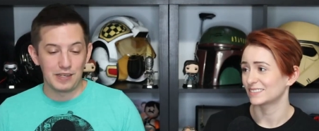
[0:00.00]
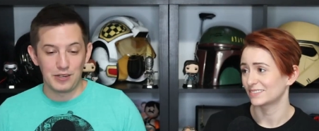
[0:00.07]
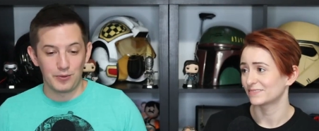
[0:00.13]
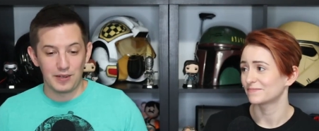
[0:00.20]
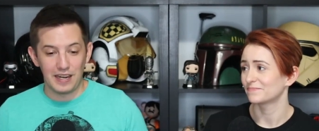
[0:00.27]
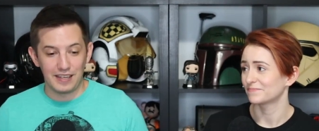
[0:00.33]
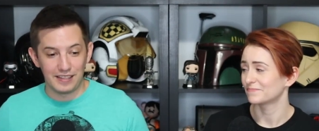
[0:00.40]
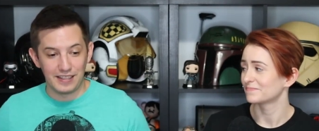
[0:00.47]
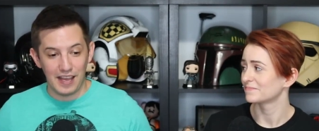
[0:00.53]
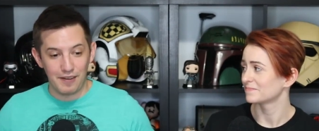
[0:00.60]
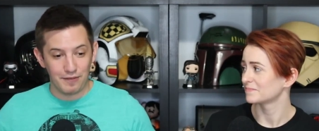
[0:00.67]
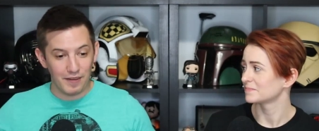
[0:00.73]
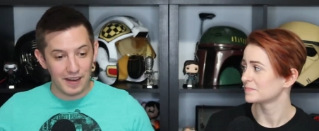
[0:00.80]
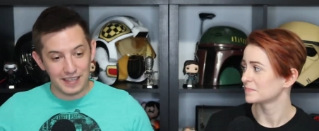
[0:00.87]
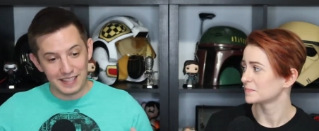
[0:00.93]
Speaker 1: recreated
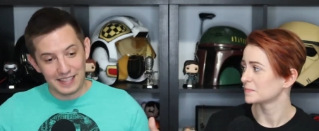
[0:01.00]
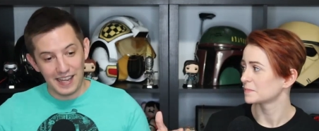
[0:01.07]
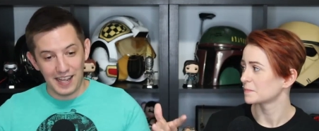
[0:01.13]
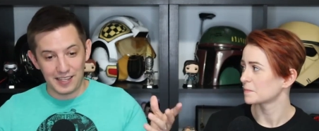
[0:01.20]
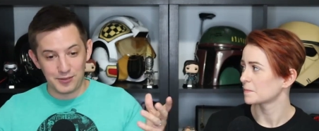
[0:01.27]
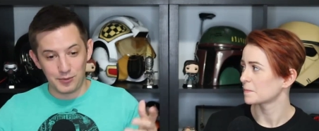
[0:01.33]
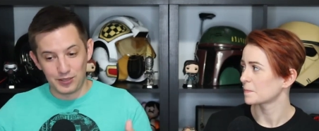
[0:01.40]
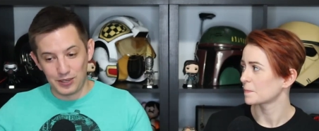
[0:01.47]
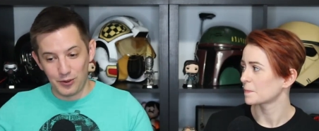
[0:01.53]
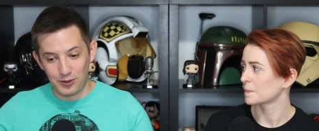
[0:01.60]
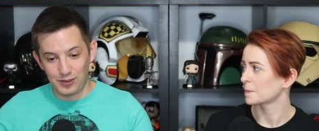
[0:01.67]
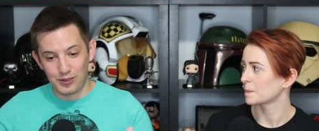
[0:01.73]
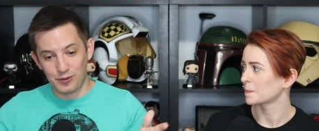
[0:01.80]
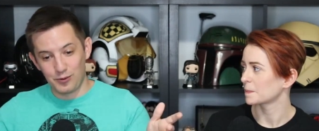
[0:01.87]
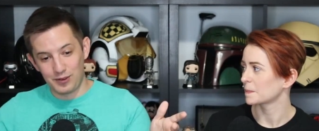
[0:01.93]
that fight he has with
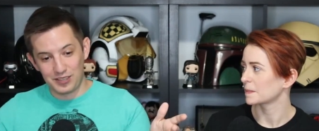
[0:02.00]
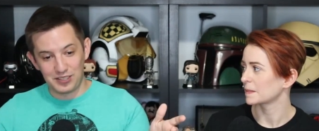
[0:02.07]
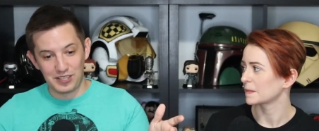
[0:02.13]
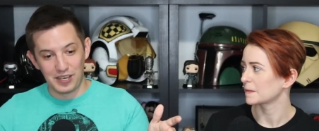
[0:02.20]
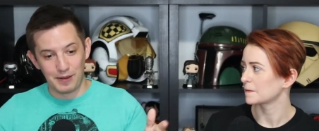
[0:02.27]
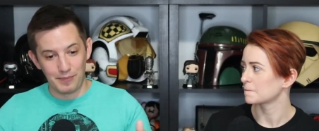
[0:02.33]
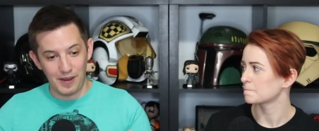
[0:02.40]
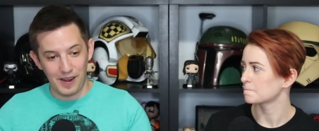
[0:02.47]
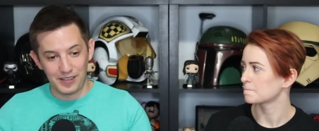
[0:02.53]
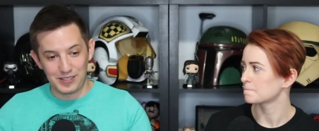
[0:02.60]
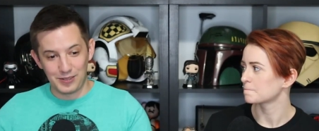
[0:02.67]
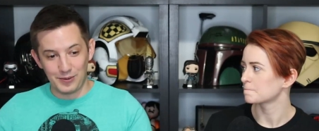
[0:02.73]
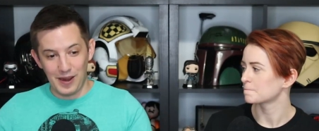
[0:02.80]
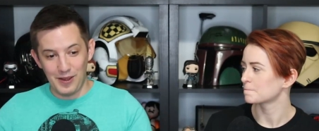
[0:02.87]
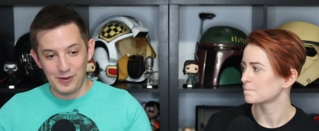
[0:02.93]
Yoda throwing Senate
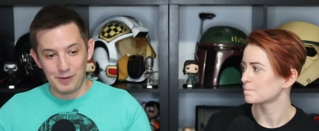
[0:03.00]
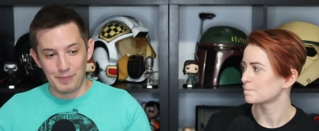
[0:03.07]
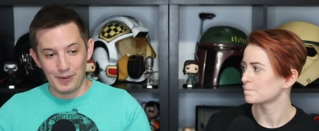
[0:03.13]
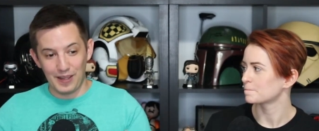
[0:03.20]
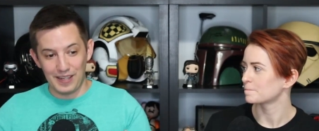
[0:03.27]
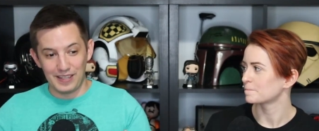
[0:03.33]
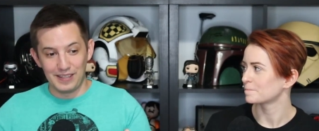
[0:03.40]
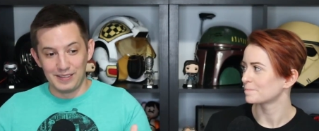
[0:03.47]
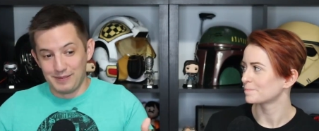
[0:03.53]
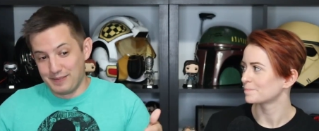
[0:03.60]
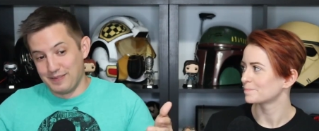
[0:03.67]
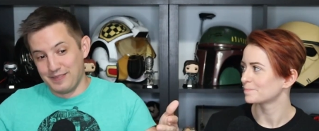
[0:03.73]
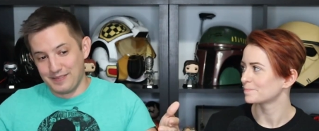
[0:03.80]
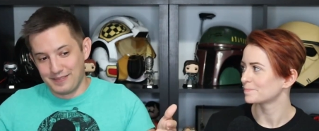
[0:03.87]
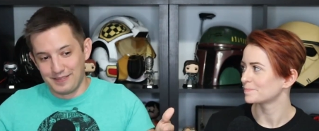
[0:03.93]
pods around, but
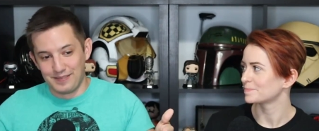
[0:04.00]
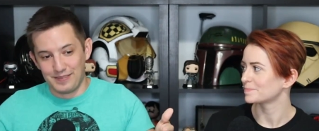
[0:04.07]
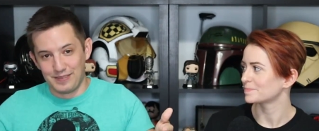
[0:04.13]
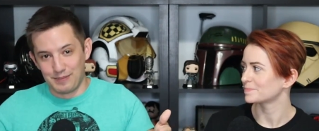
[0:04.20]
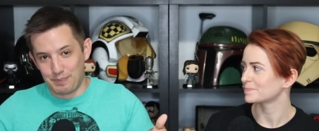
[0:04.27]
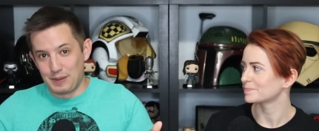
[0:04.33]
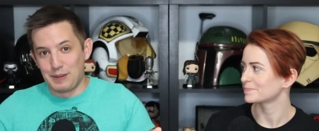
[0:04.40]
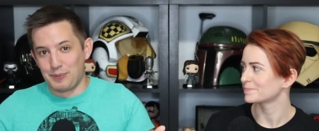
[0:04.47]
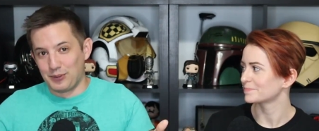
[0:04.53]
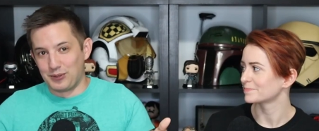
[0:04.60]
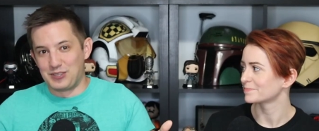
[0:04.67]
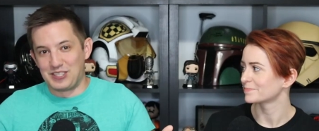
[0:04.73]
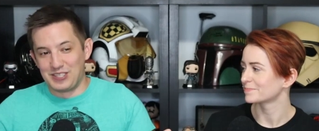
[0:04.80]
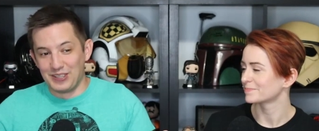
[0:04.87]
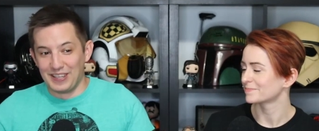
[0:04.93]
people
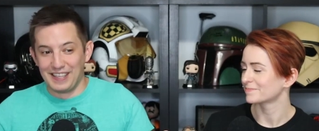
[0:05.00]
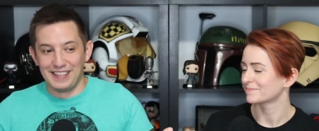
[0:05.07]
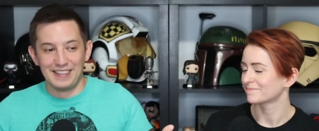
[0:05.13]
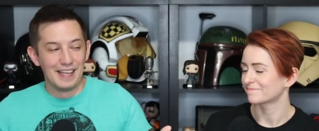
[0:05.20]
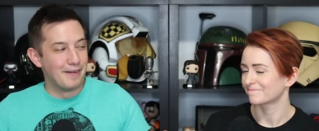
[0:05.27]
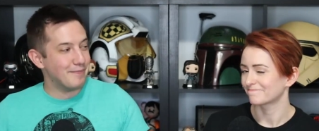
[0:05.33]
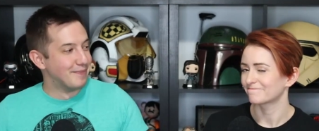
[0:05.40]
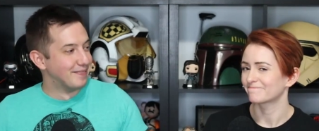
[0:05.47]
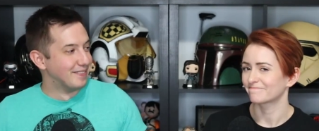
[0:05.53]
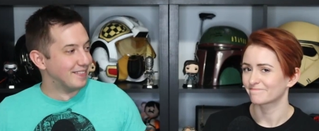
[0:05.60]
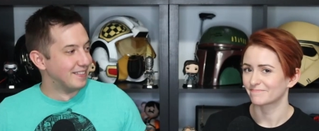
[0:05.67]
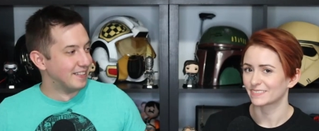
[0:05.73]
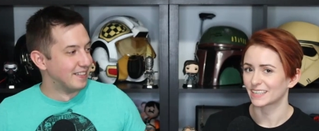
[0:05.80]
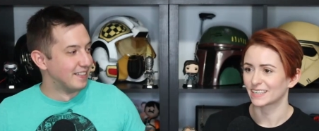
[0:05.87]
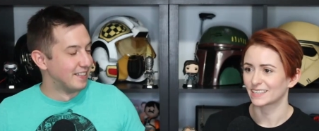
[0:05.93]
are still in them.
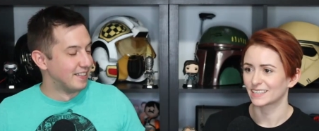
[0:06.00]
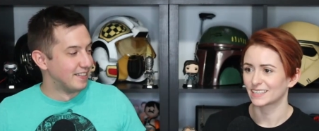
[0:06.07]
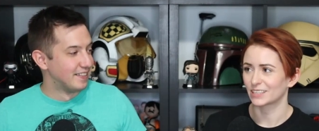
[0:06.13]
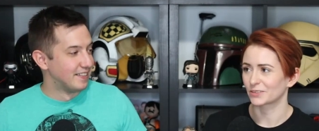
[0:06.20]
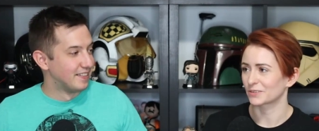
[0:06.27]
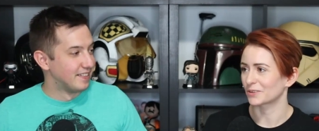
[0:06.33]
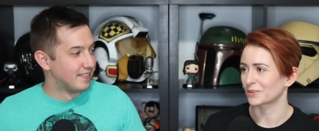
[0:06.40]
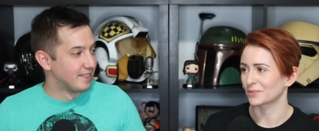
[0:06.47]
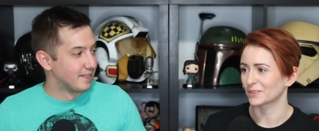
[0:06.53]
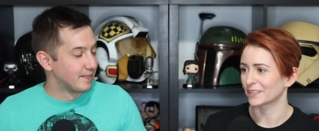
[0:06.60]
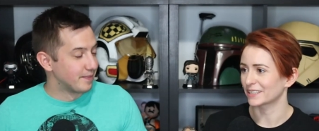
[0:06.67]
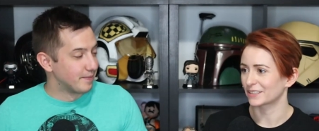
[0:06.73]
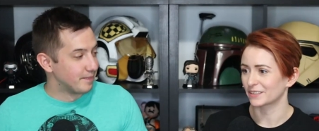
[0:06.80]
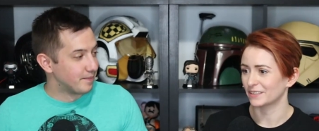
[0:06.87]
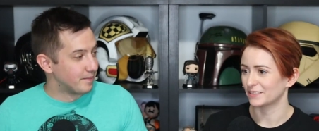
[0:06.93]
Speaker 2: Yeah, or
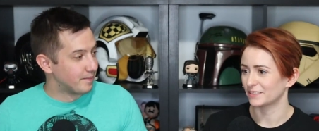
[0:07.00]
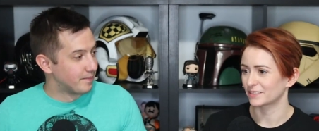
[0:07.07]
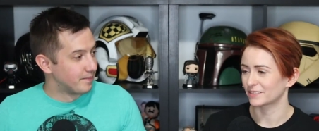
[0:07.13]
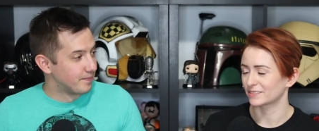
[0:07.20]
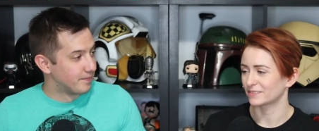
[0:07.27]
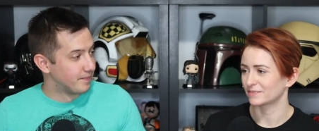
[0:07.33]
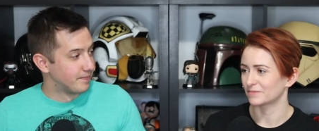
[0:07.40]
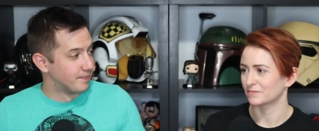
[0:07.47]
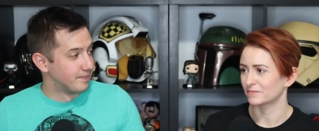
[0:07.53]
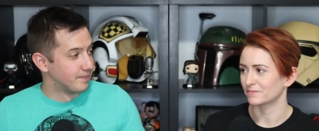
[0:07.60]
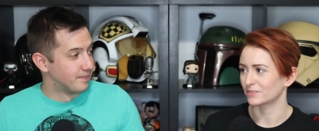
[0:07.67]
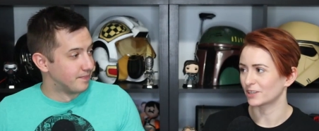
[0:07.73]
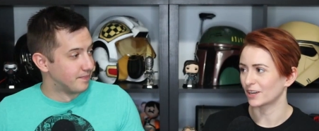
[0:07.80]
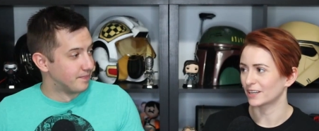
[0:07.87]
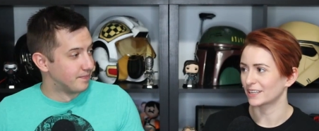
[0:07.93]
like
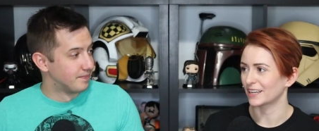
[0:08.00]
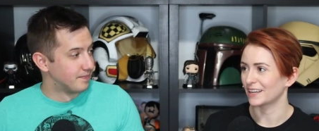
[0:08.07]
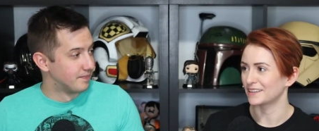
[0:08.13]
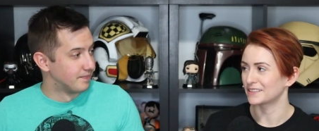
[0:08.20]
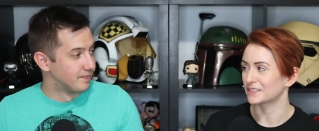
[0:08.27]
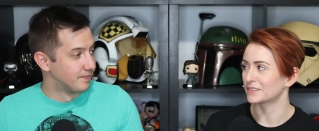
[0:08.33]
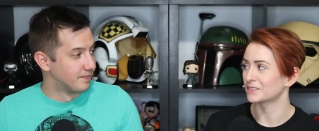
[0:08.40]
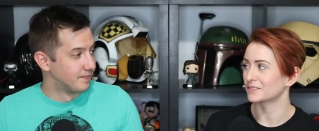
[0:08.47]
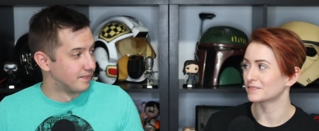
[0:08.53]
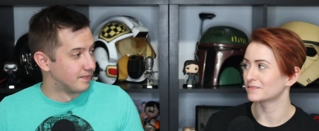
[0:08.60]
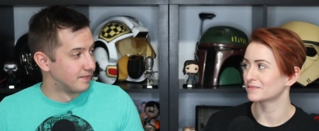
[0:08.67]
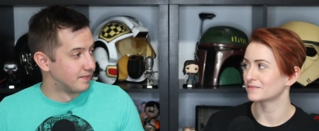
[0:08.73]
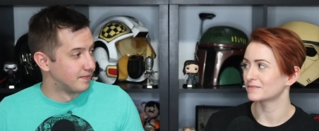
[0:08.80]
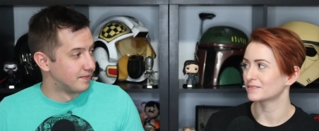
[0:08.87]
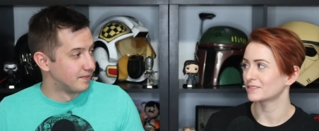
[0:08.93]
gone ahead
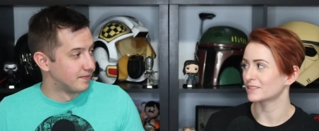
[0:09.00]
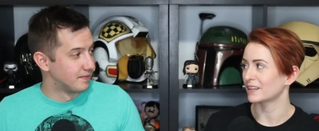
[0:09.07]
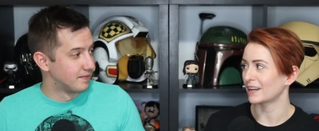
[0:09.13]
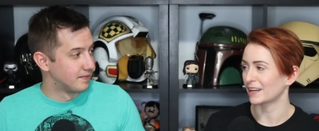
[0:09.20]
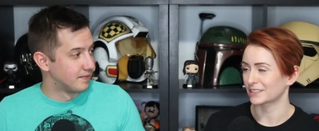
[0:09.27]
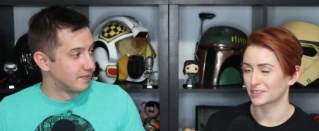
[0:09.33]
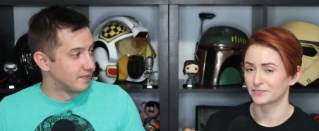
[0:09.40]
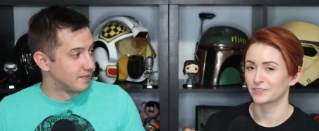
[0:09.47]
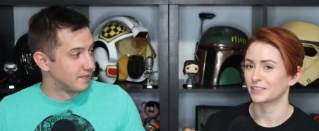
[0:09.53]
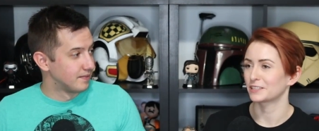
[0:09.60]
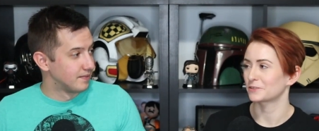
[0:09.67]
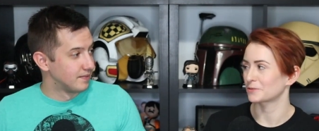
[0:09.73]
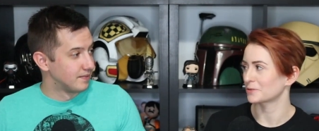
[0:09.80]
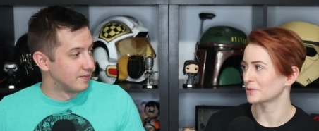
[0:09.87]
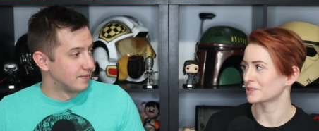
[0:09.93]
and
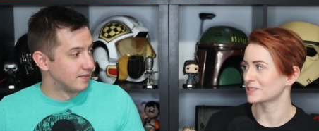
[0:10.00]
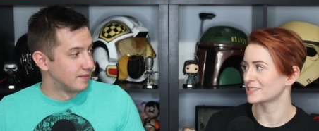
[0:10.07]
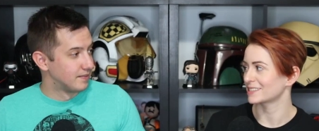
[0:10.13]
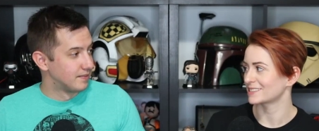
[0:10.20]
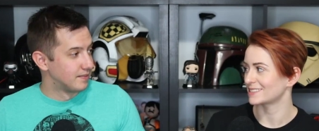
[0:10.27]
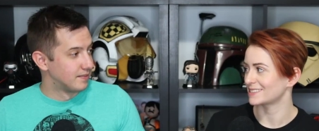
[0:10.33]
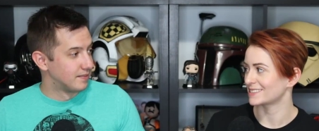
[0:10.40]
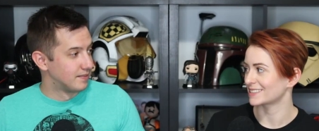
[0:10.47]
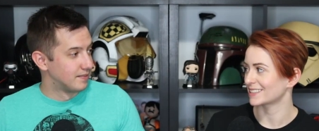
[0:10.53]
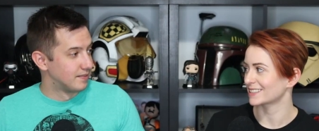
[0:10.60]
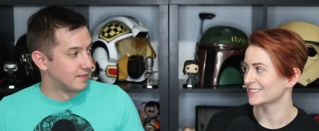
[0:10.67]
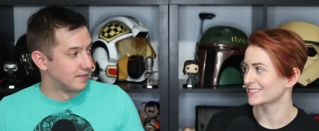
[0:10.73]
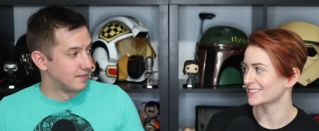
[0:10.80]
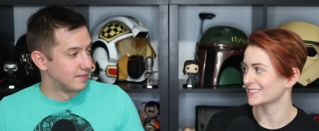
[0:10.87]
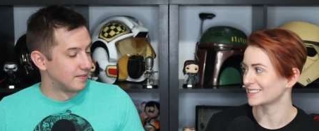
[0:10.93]
activated Order
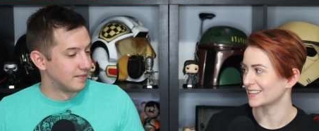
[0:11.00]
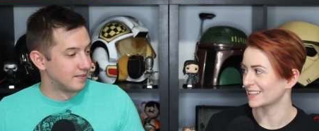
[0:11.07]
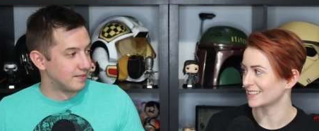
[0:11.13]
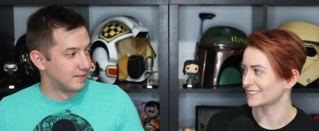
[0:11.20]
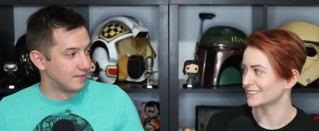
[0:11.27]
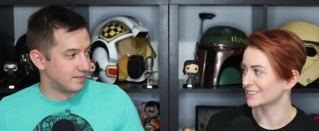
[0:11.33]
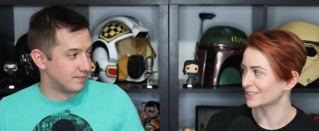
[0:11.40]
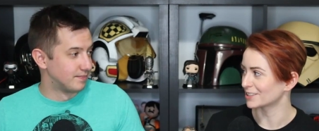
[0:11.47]
66 and had the